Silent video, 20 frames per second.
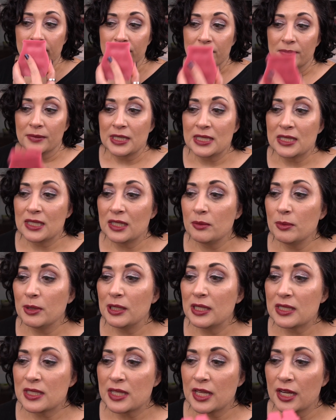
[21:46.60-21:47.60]
The cinnamon
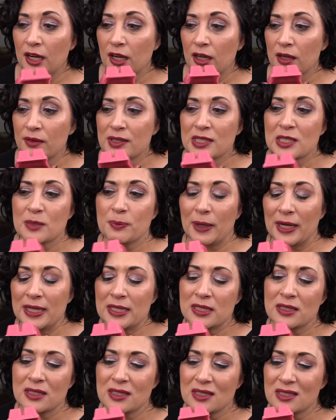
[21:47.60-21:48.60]
is there. The
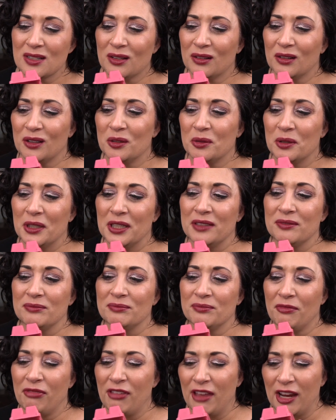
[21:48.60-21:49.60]
spices are
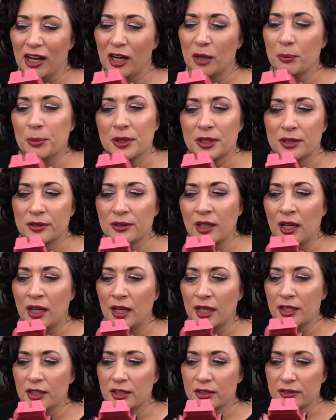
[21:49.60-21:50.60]
there, but they're
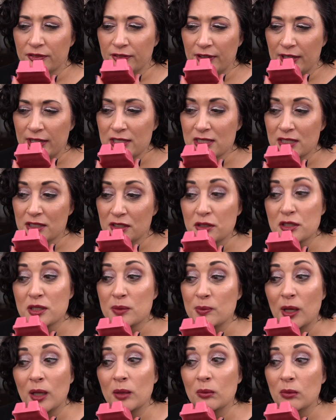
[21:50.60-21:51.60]
not in your face. You
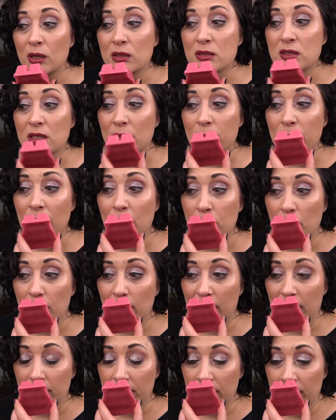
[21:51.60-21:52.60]
smell mostly
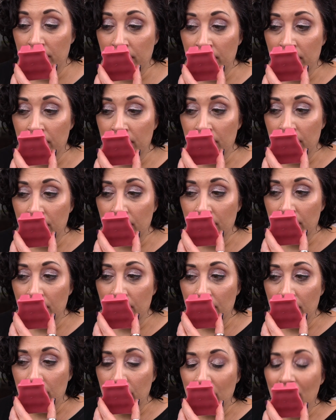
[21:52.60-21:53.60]
peppermint.
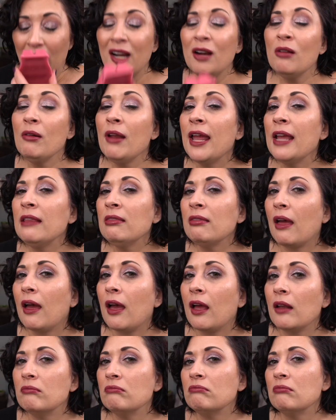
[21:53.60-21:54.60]
I don't hate
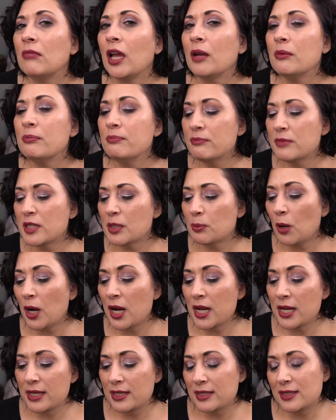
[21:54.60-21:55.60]
that. I'm
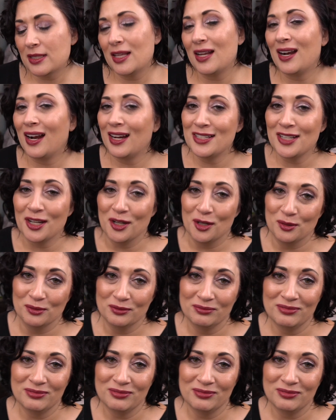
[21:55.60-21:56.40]
surprised that I don't.